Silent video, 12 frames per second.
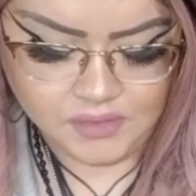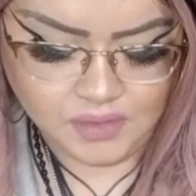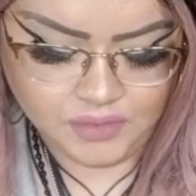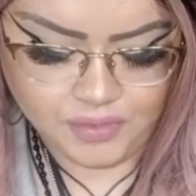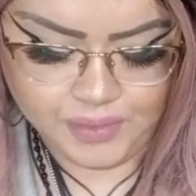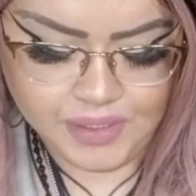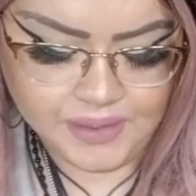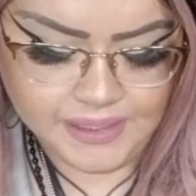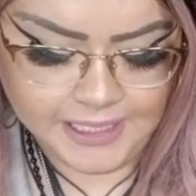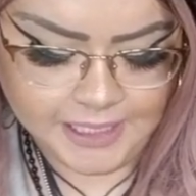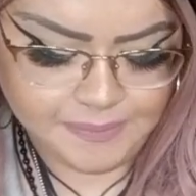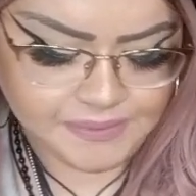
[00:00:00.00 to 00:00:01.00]
So three of
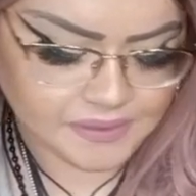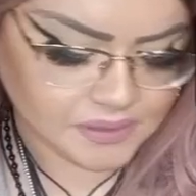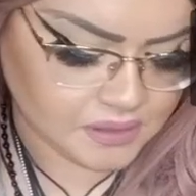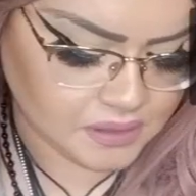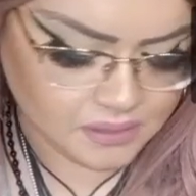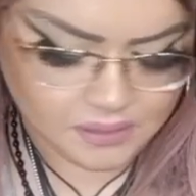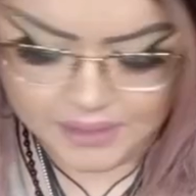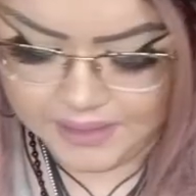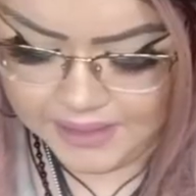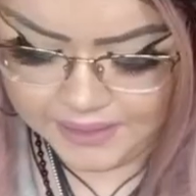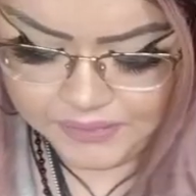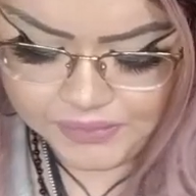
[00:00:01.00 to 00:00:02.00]
cups, the
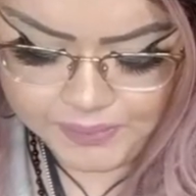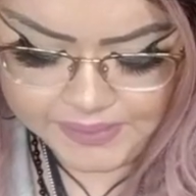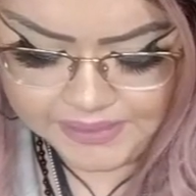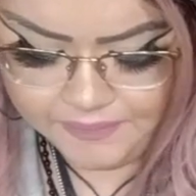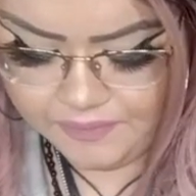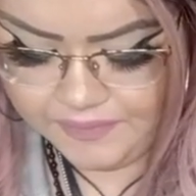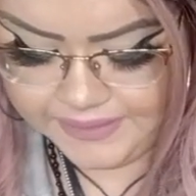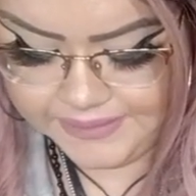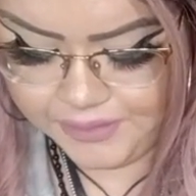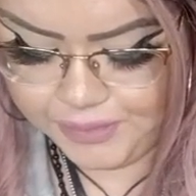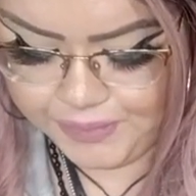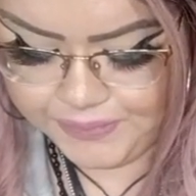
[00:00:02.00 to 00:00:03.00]
nine of swords in reverse,
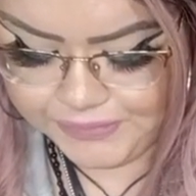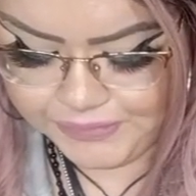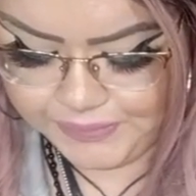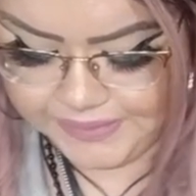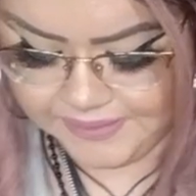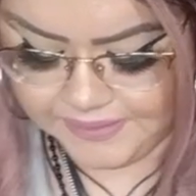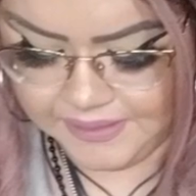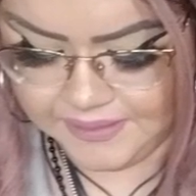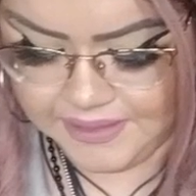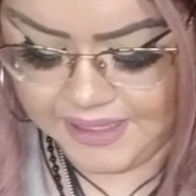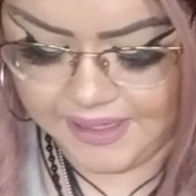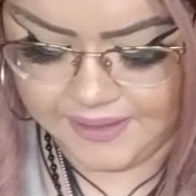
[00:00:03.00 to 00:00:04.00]
the three of swords, the
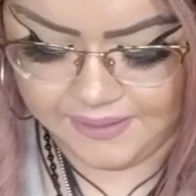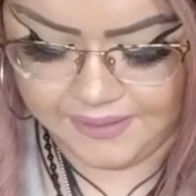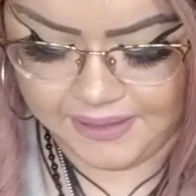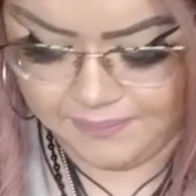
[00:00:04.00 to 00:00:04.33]
ten of